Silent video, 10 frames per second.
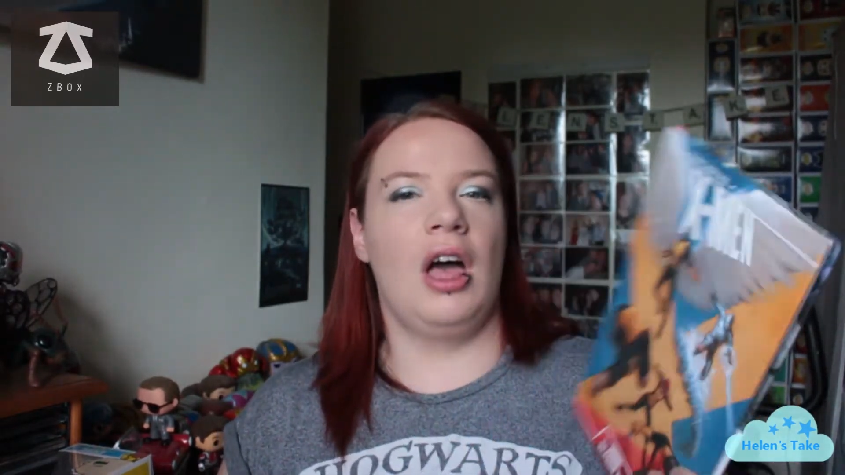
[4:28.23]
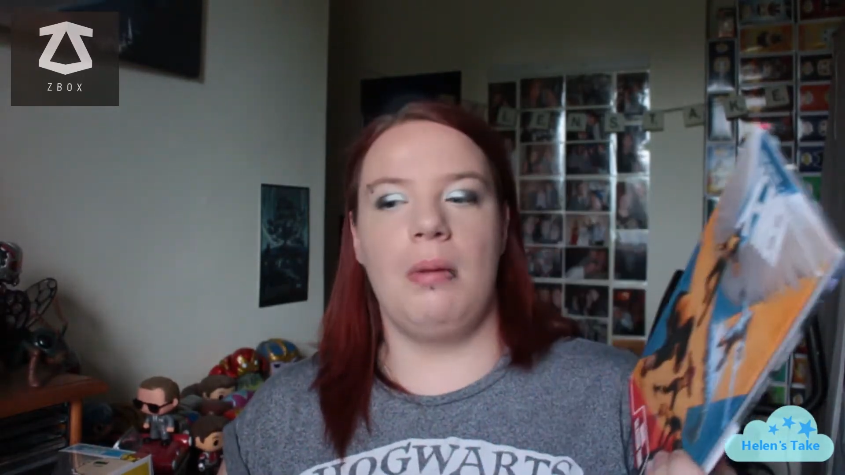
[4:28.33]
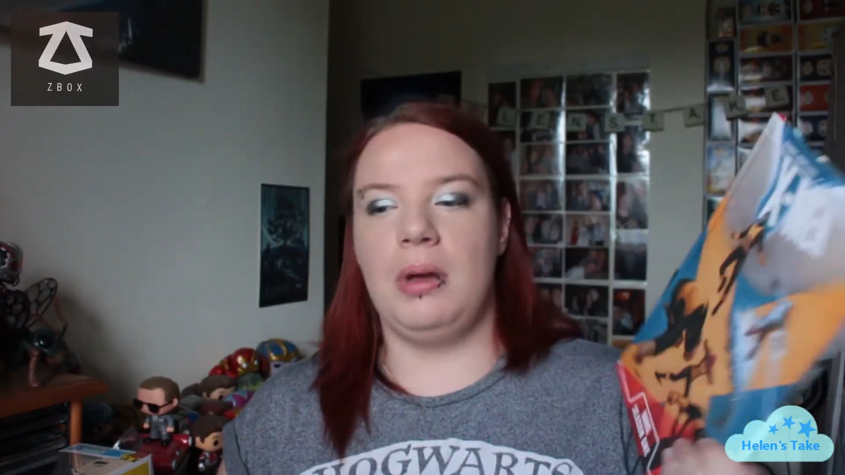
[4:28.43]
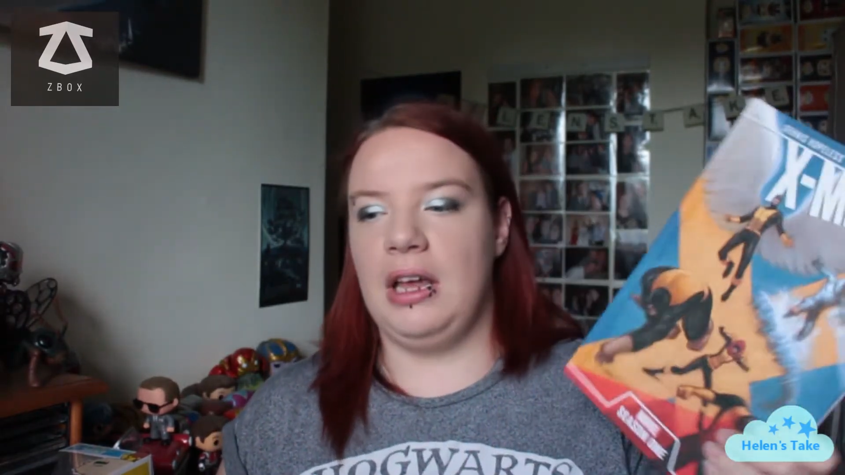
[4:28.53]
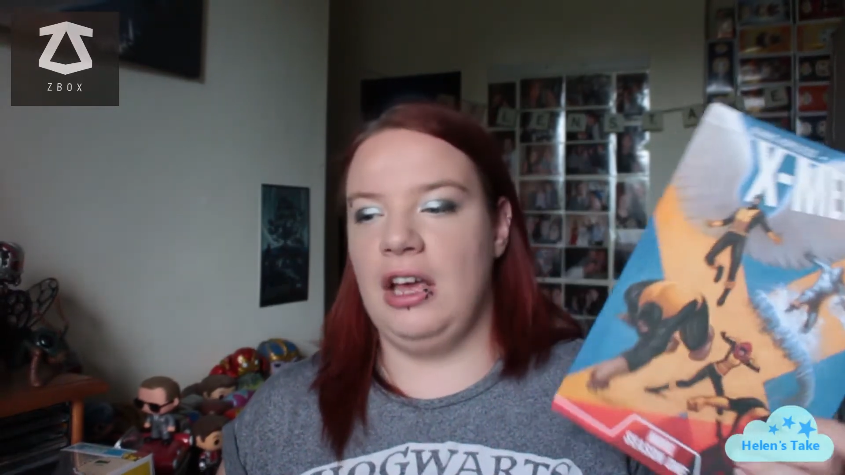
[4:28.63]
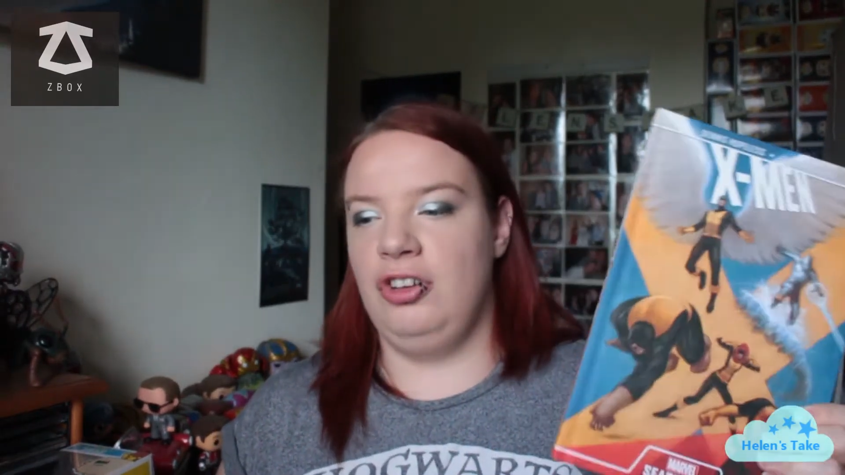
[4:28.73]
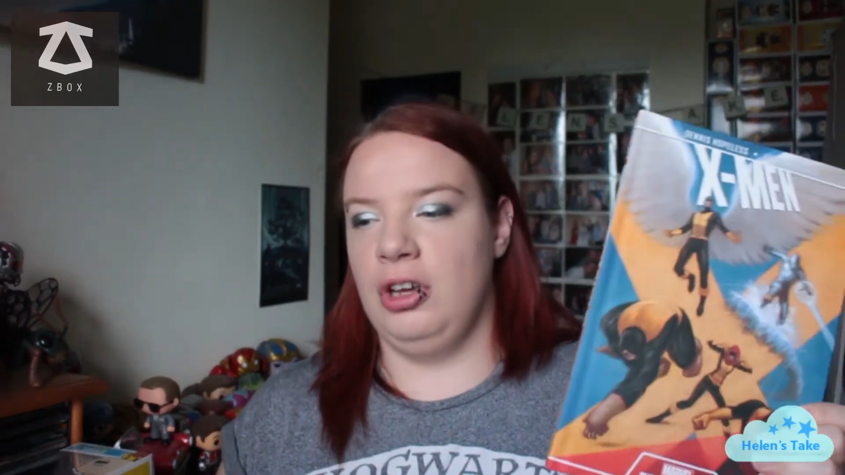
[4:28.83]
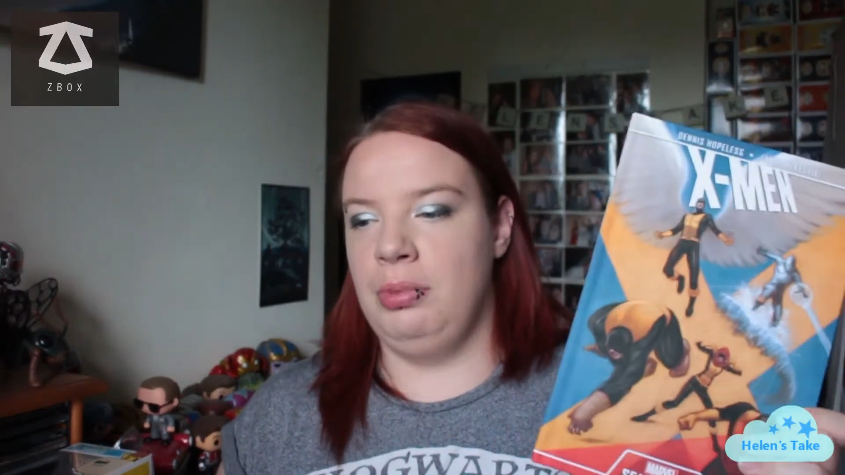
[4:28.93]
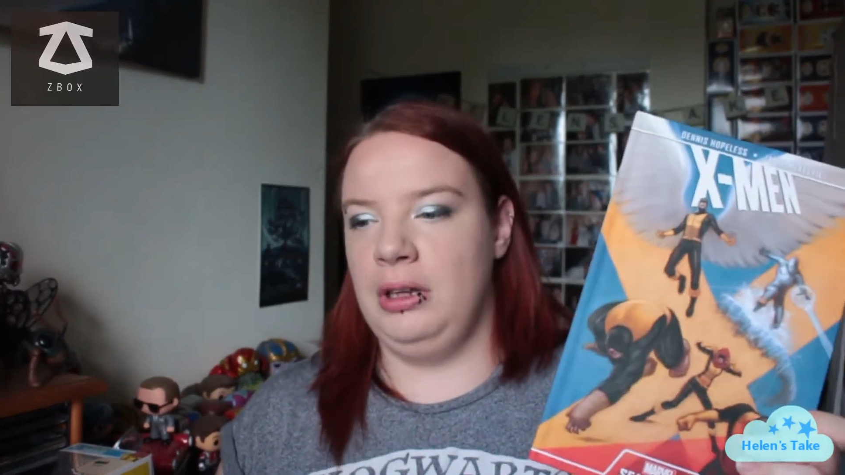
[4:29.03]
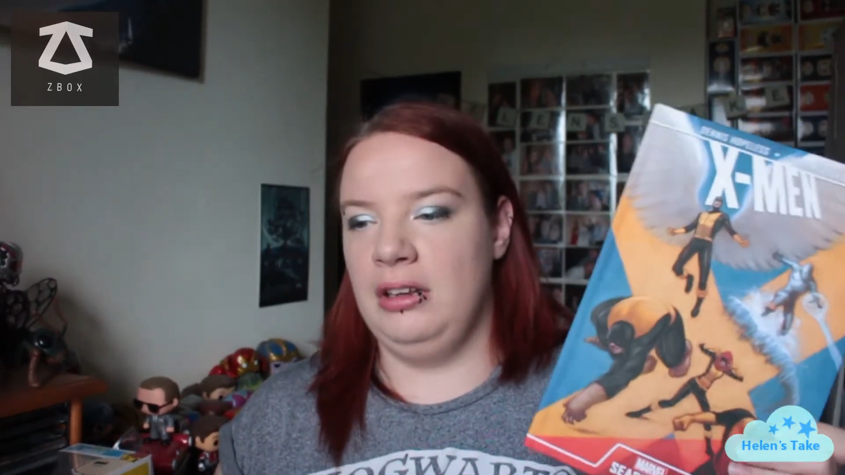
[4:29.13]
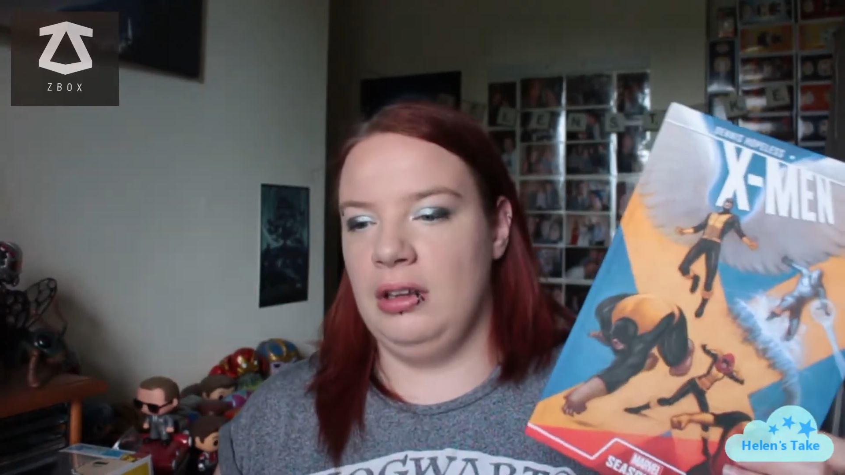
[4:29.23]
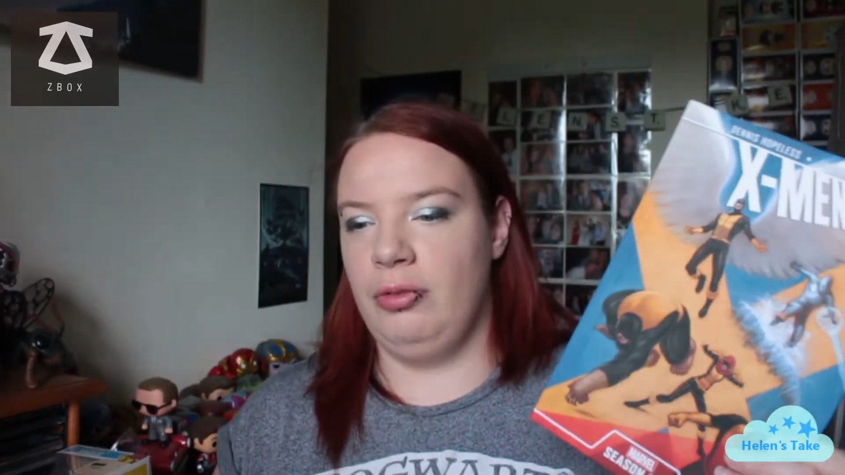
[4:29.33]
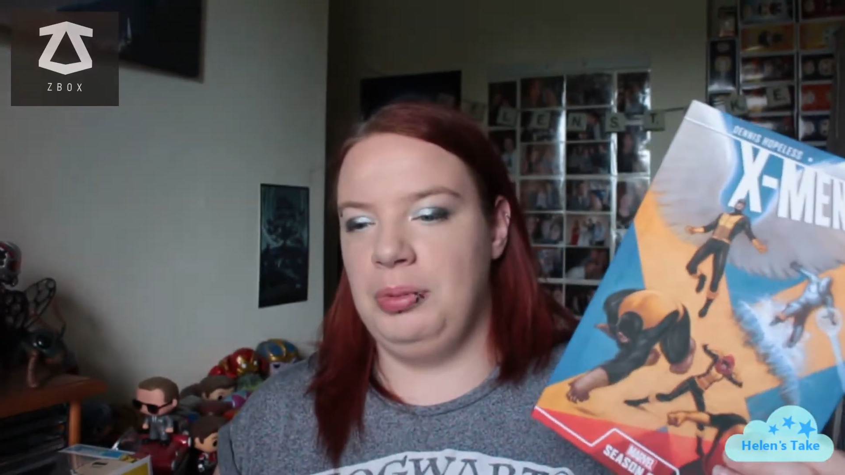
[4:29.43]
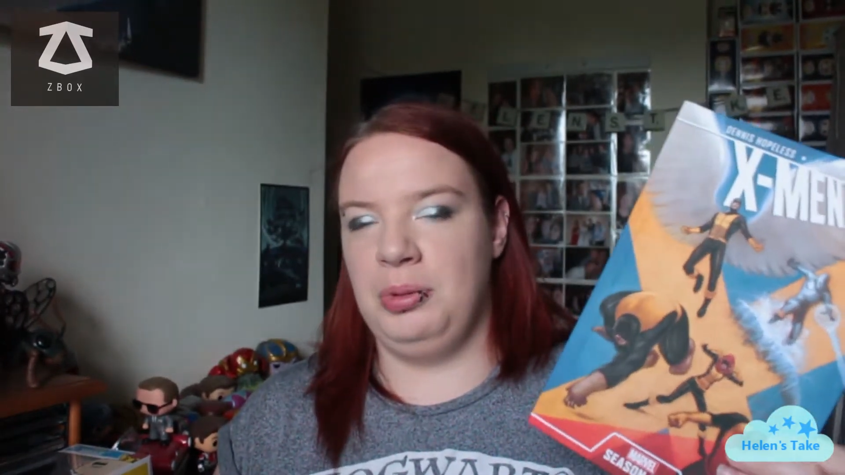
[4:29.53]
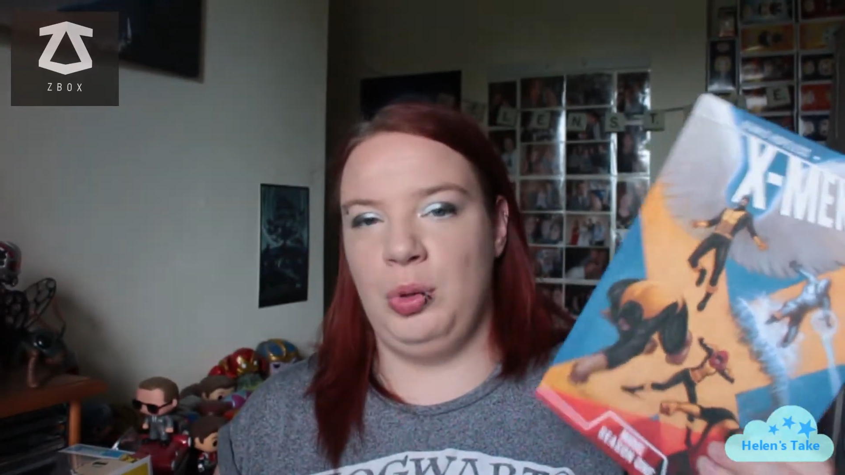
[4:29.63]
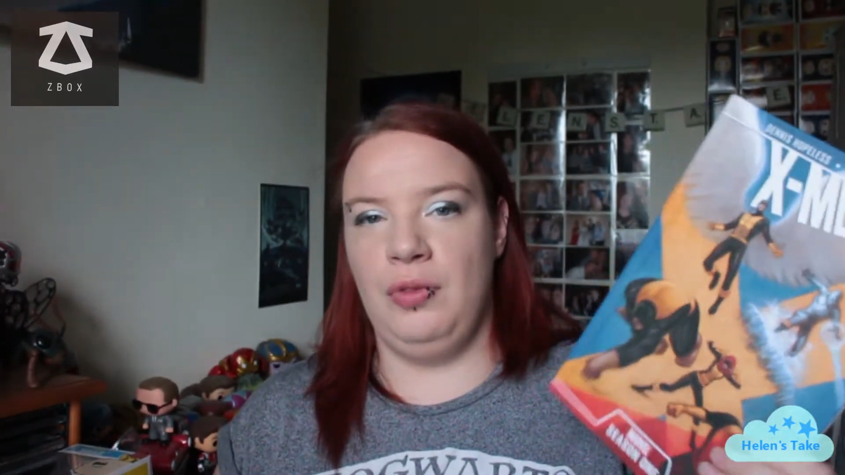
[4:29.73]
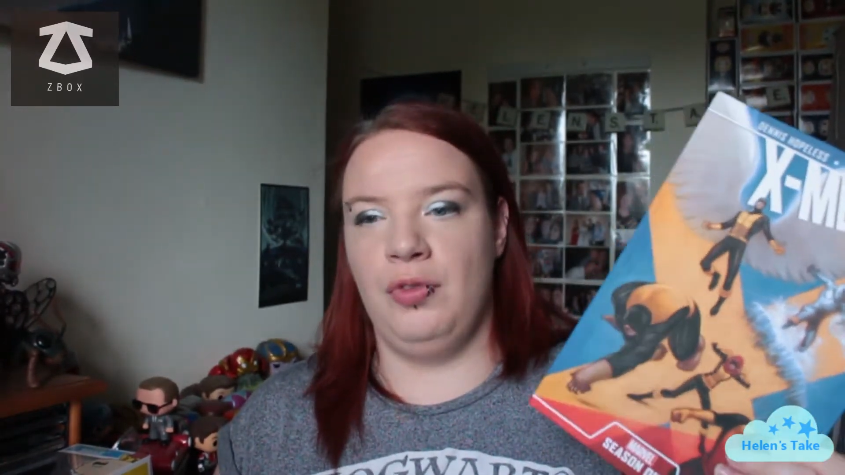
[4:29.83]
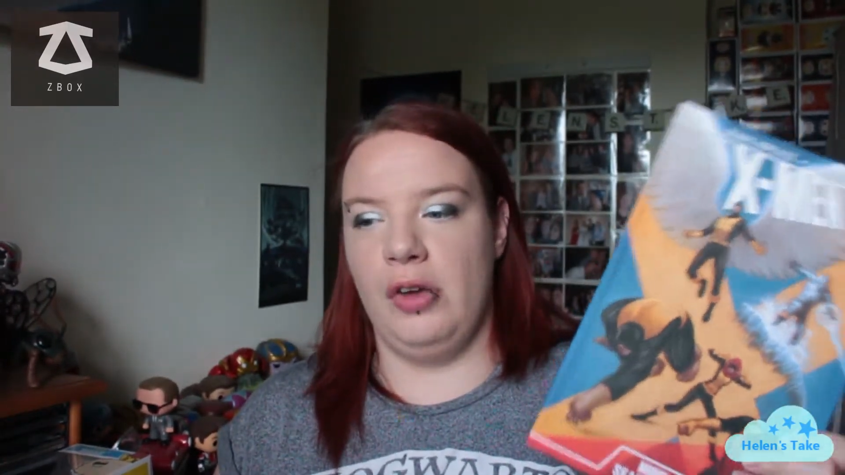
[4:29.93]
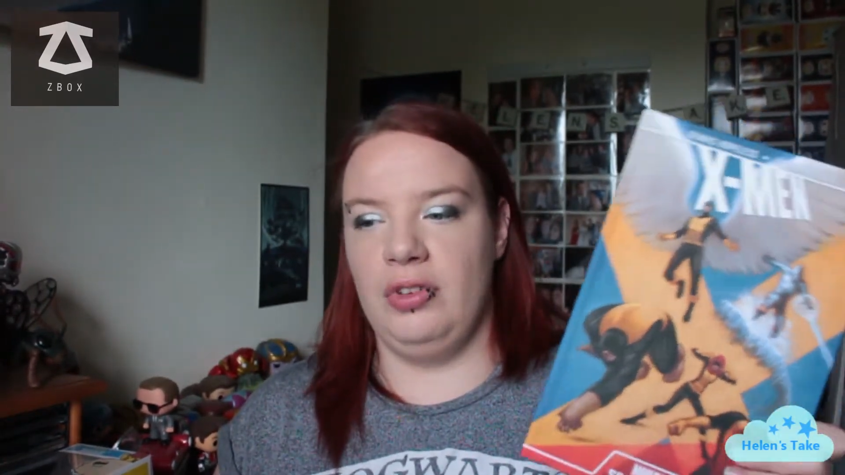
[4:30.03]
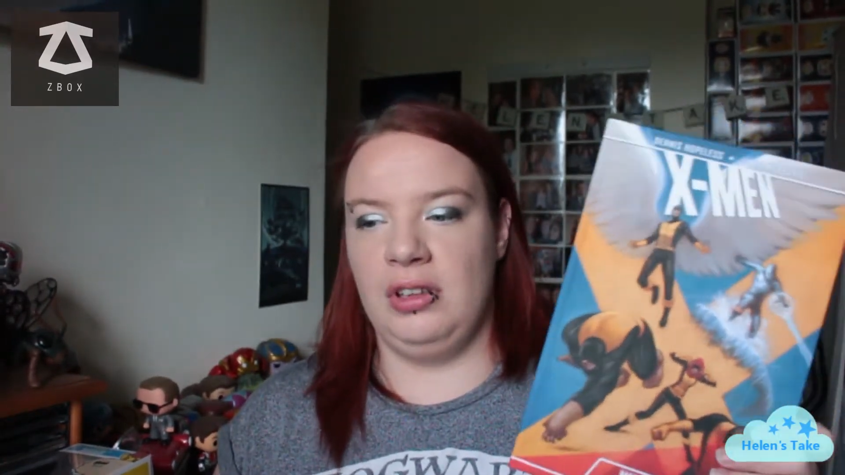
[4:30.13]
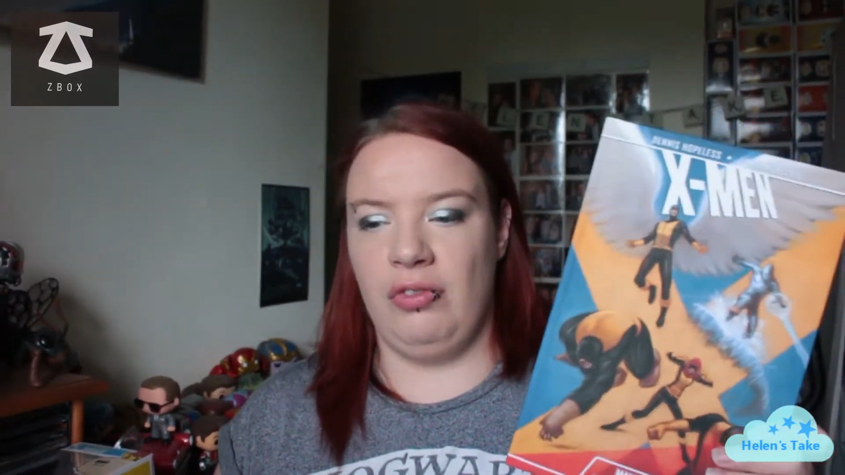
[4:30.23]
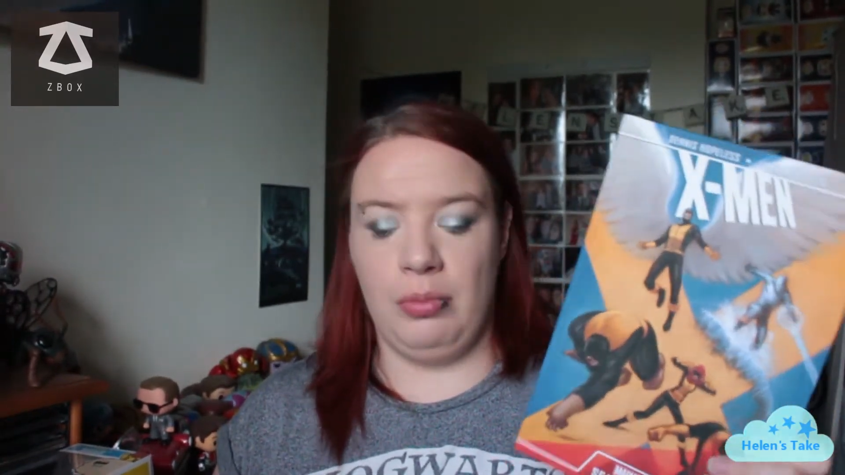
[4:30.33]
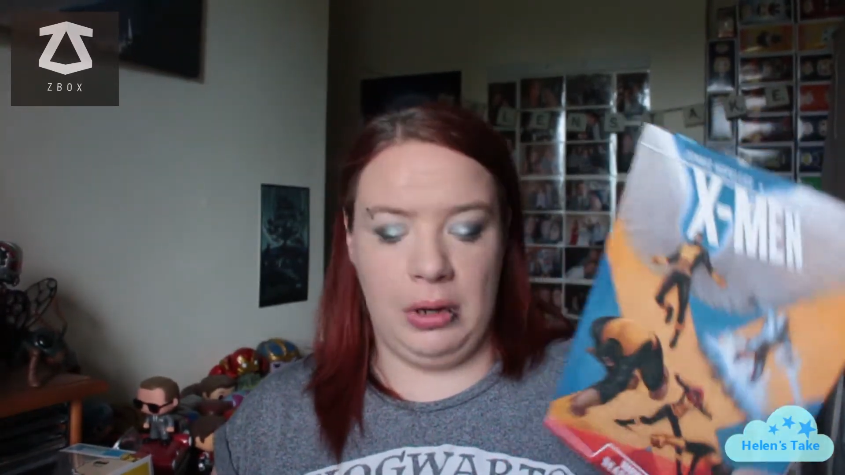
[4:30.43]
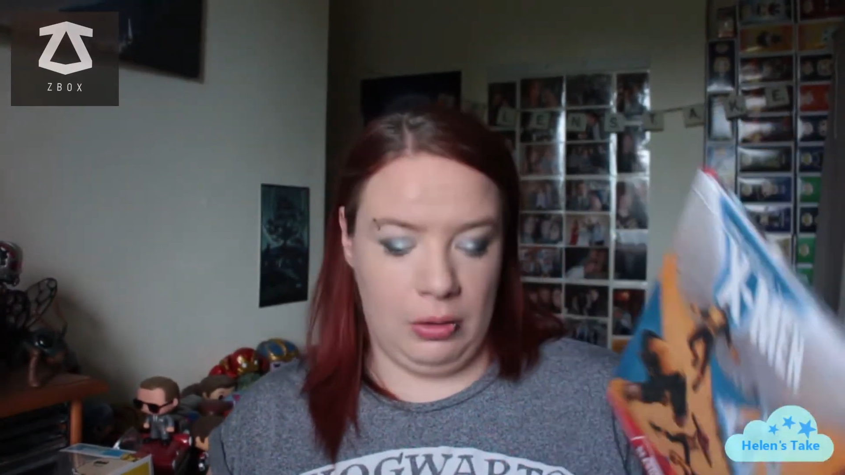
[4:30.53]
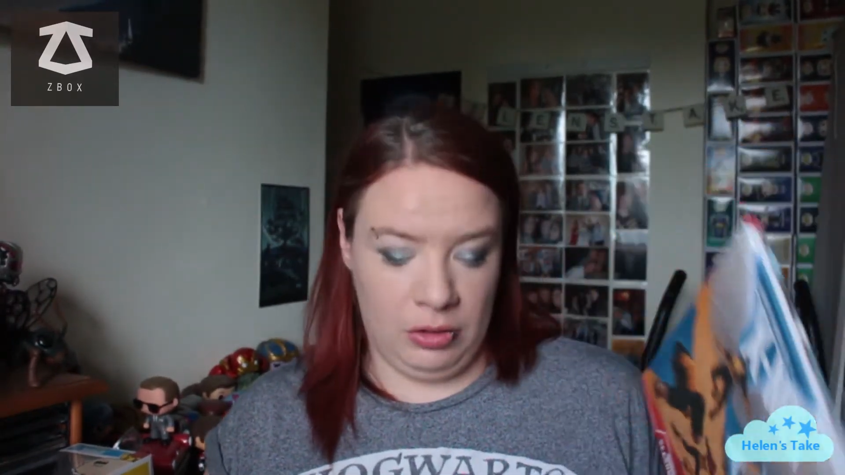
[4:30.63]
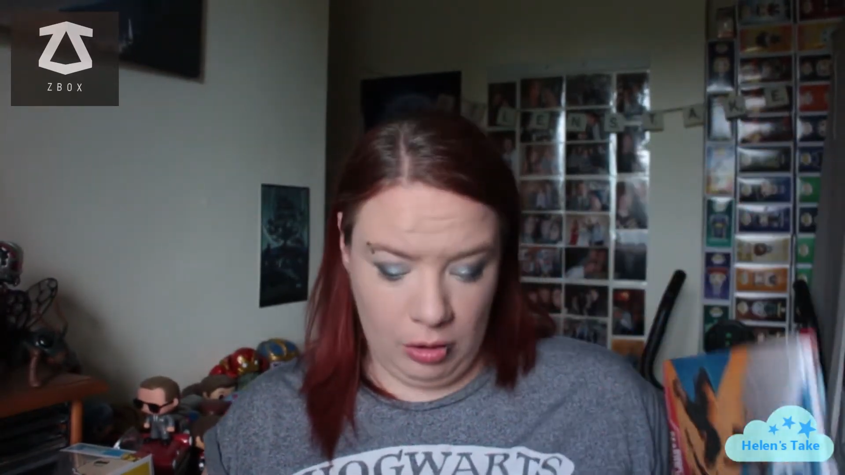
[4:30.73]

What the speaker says: I'm going to guess you can pick these up for between £5 and £7.